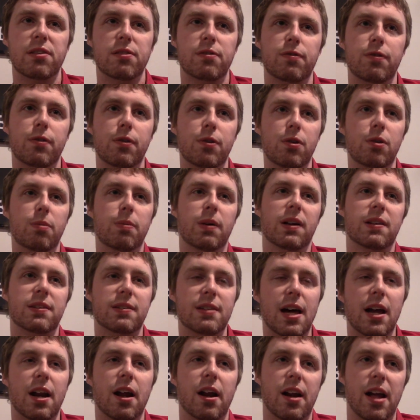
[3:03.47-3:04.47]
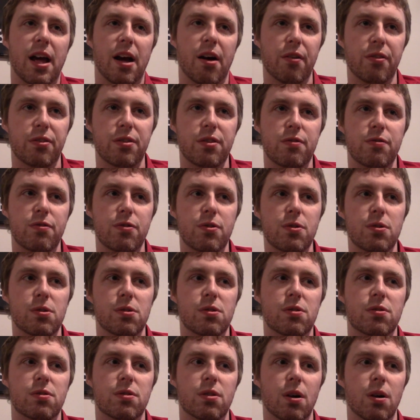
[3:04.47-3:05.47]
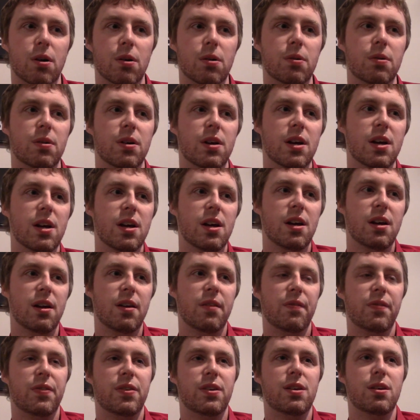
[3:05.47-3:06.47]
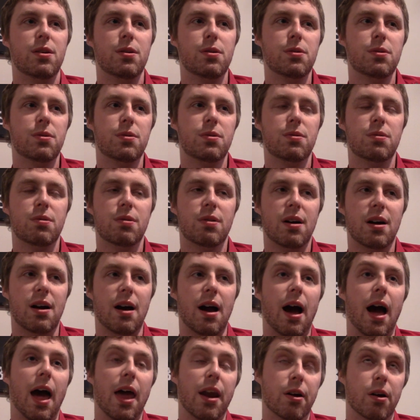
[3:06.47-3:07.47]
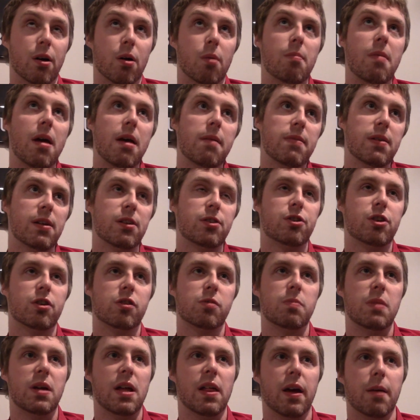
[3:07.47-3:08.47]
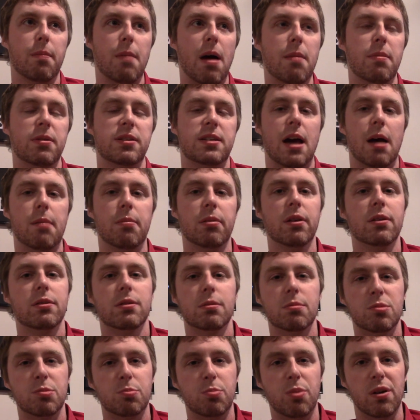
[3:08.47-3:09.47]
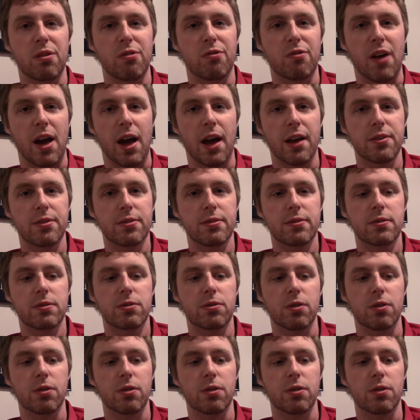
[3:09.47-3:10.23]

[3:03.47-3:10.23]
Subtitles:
food, but it's not unhealthy food. So I don't know, maybe it's just me. Like, my metabolism's pretty fast.